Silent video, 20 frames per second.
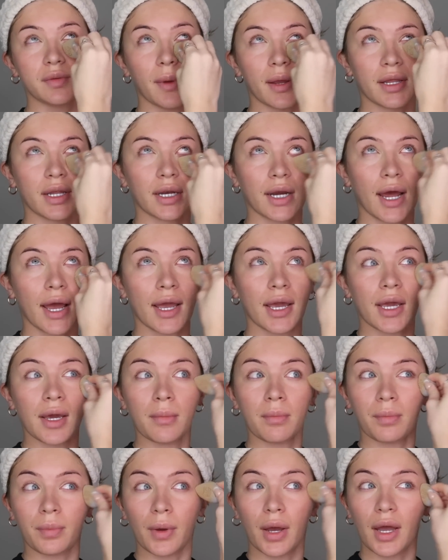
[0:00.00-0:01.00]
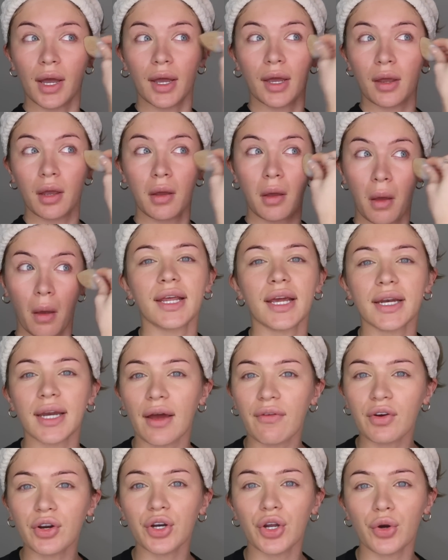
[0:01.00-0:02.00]
spend the night, but they
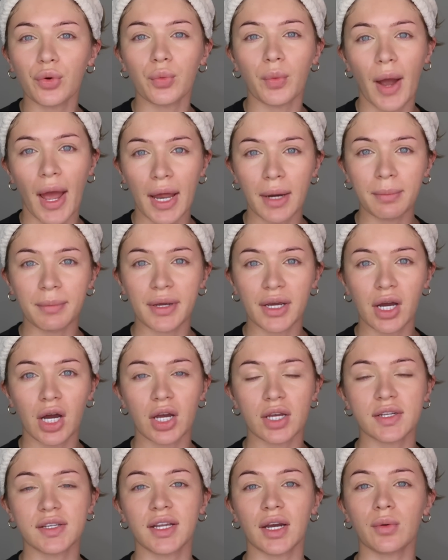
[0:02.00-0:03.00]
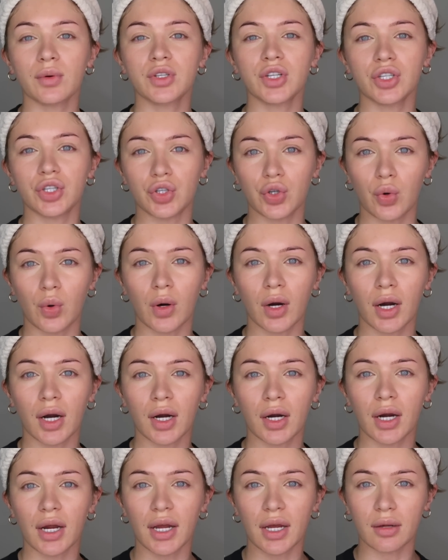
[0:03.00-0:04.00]
never knew when, because there was a
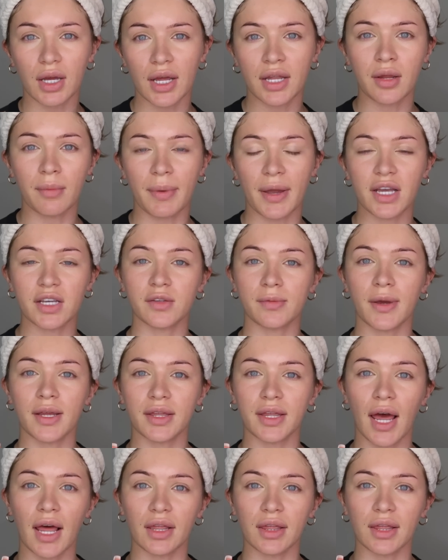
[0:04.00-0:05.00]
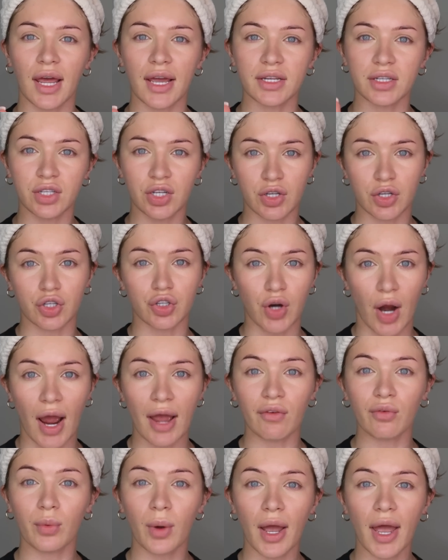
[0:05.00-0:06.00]
door in the basement that led to the
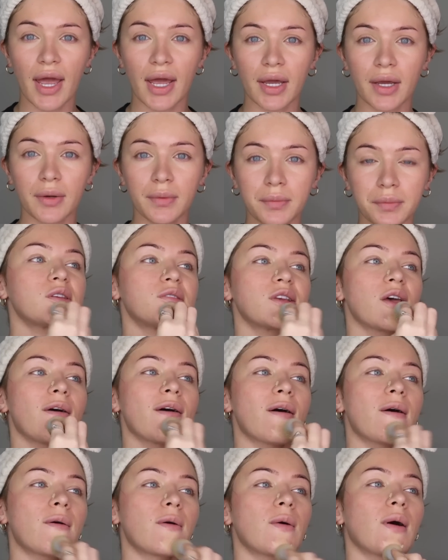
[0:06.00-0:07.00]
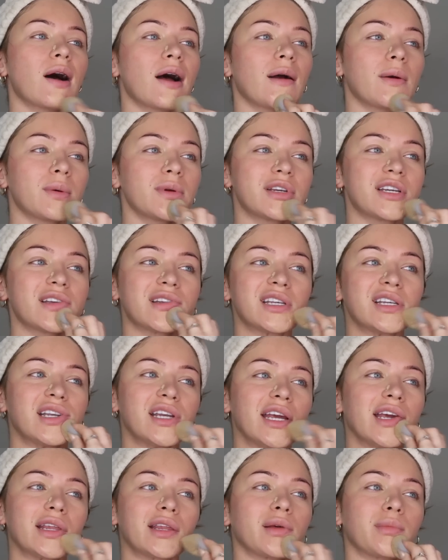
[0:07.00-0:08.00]
driveway. So I would just
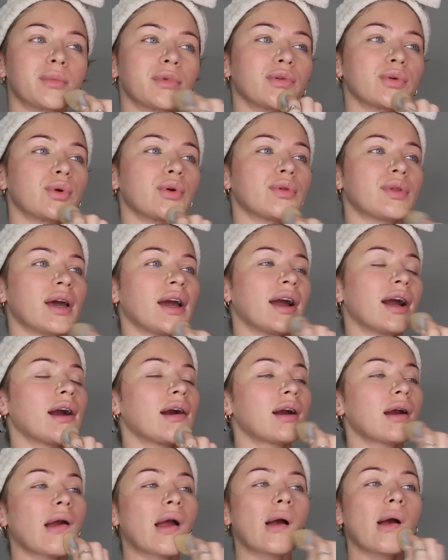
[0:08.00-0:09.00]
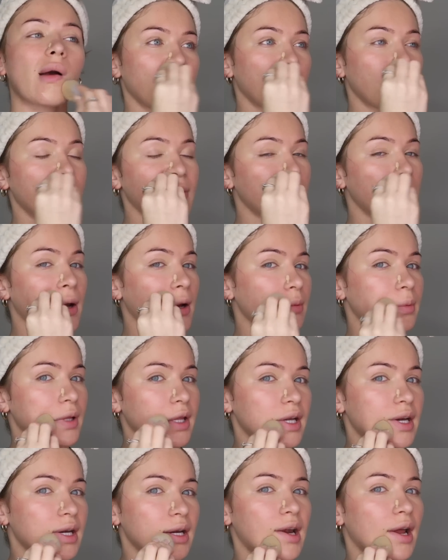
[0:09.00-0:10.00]
sneak them through there, even though I
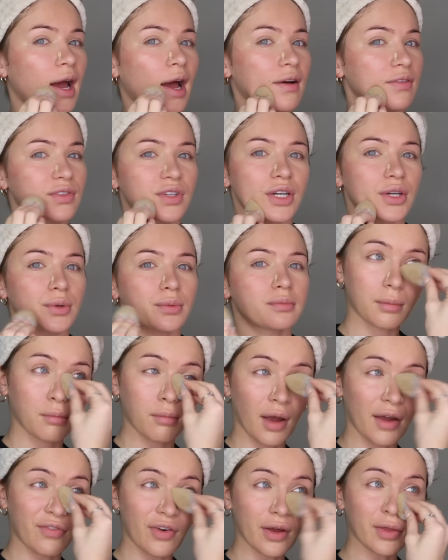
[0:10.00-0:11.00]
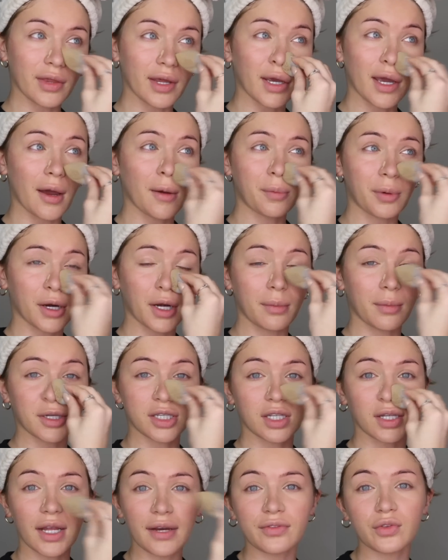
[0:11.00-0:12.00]
really didn't have to. My friend Leah pretty
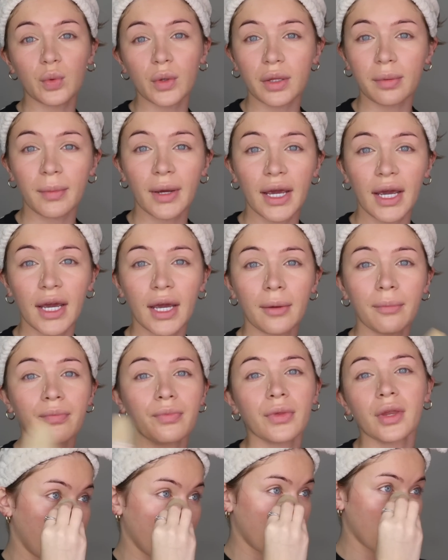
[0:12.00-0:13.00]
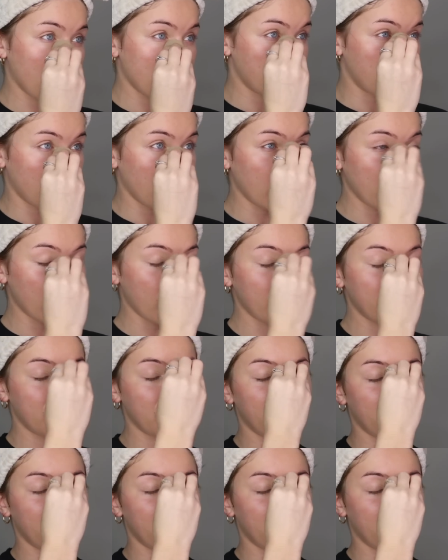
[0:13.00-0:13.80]
much lived with me because we lived